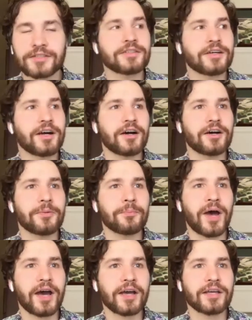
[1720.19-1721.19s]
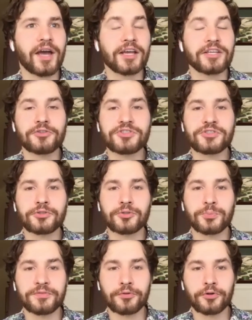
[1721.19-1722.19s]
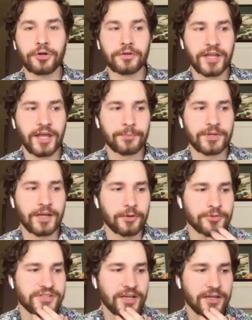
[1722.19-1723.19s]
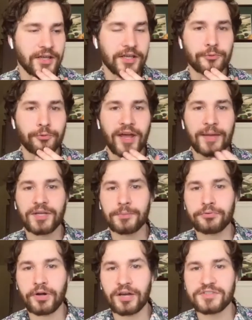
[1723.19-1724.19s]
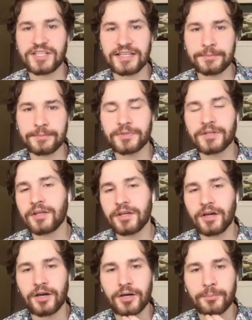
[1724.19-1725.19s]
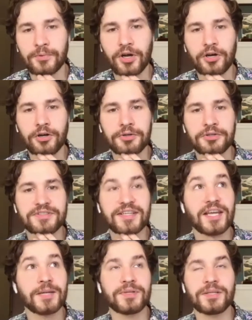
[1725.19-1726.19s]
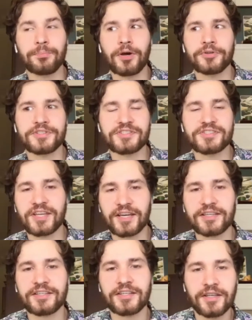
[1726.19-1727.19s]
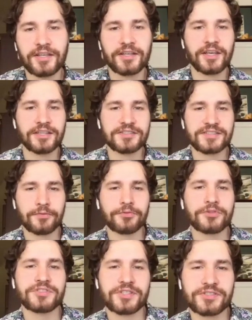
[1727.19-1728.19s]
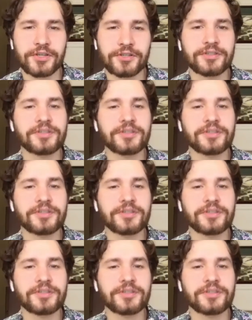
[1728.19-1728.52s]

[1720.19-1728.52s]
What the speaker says: I used to, before COVID happened, I was on a rap improv team called Deadbeat Poet Society in San Francisco.